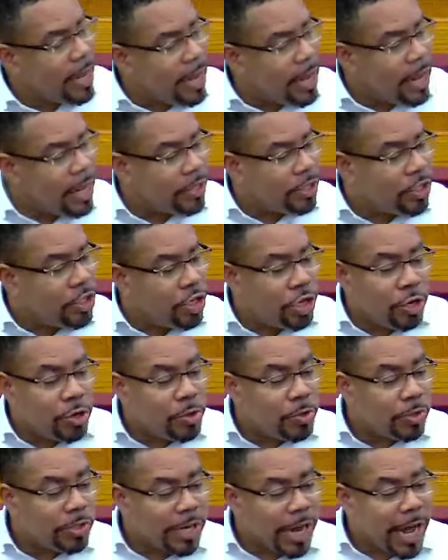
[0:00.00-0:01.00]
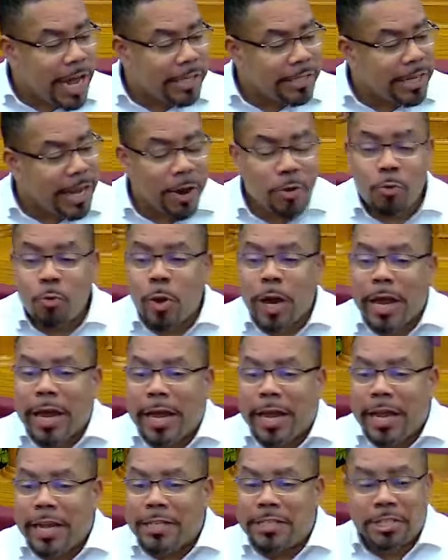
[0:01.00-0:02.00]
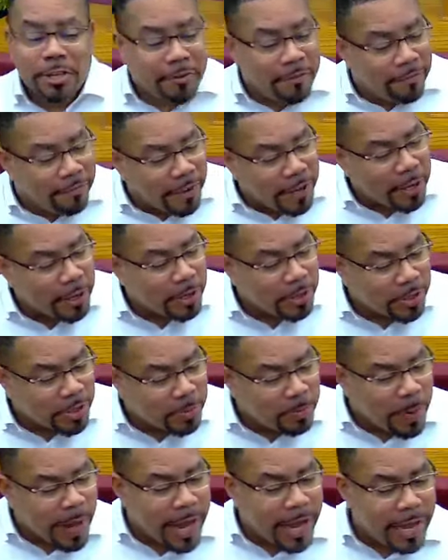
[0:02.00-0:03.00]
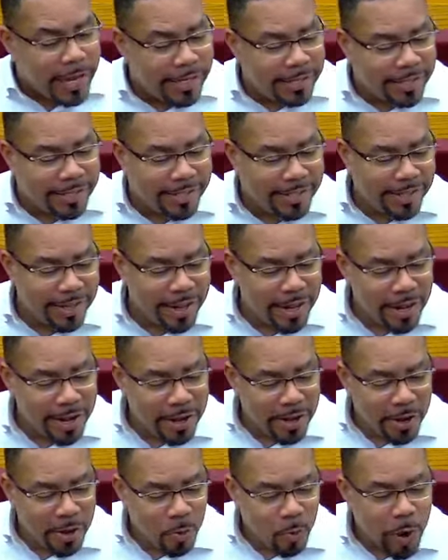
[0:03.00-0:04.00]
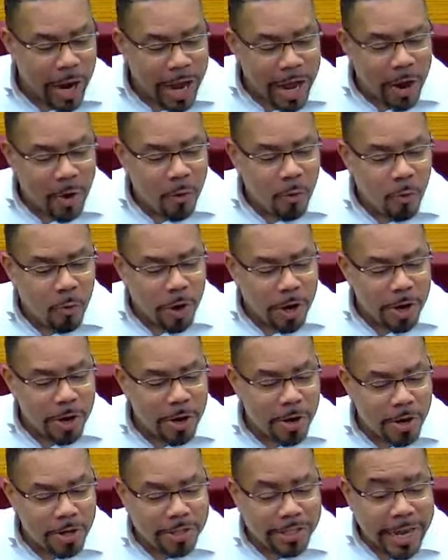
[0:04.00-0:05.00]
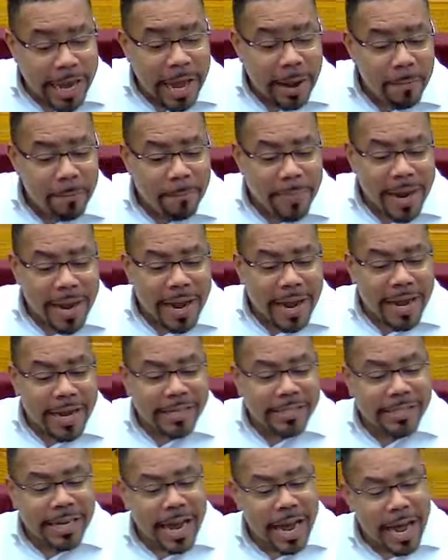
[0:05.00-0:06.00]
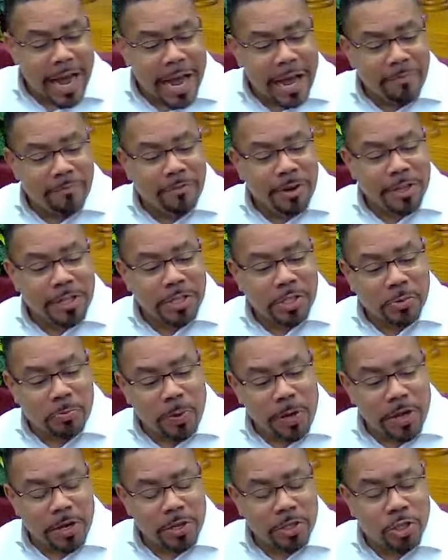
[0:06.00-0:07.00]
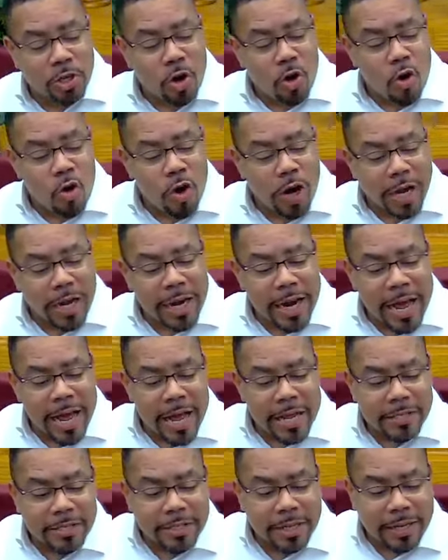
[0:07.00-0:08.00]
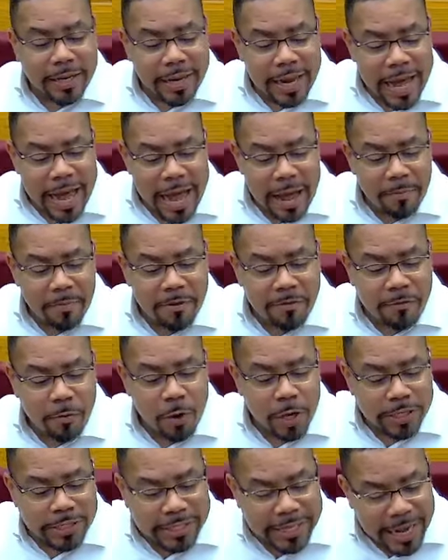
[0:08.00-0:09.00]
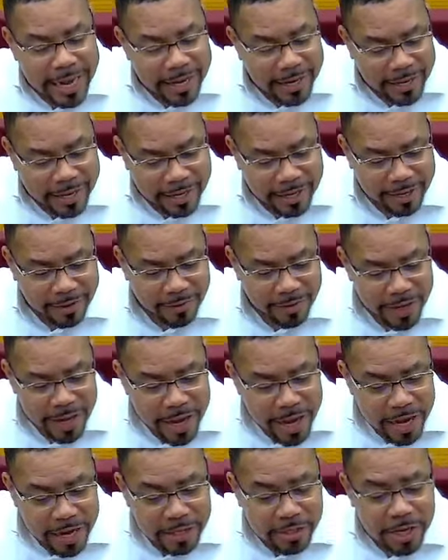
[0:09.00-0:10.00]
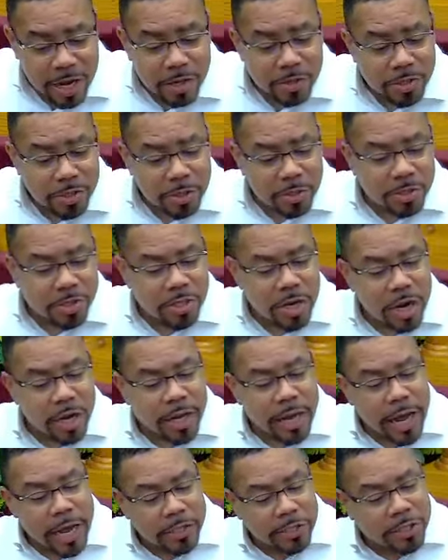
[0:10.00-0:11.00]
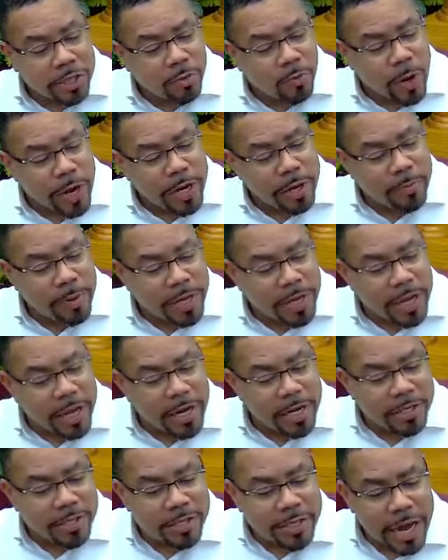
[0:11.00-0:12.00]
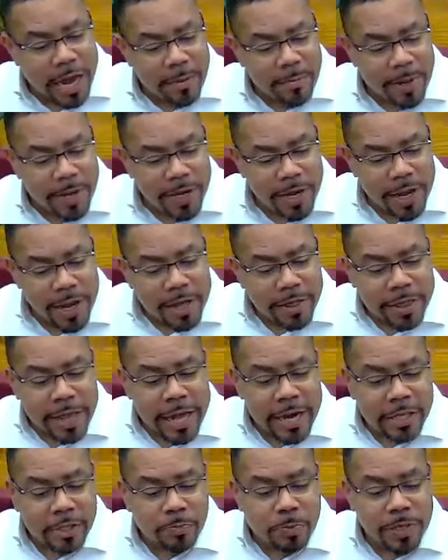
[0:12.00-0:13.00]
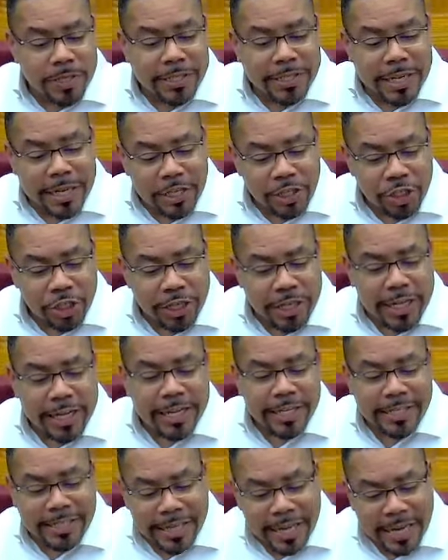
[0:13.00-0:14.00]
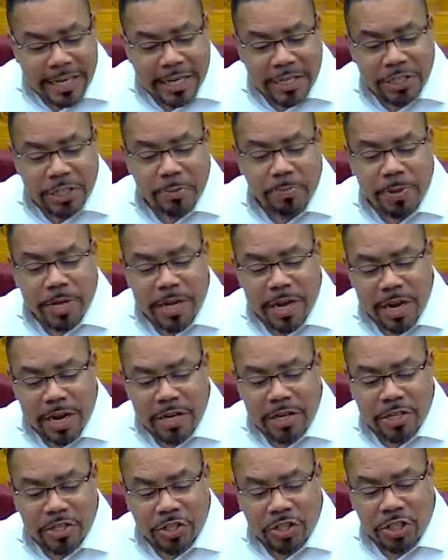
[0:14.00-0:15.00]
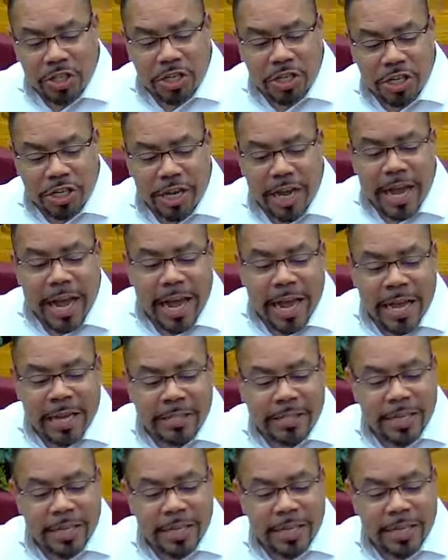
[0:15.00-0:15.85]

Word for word: It's used as a way to fill space while words and buying time for the speaker to organize the lie before telling it. It is also a sarcastic way to begin a statement that is potentially intended to be understood as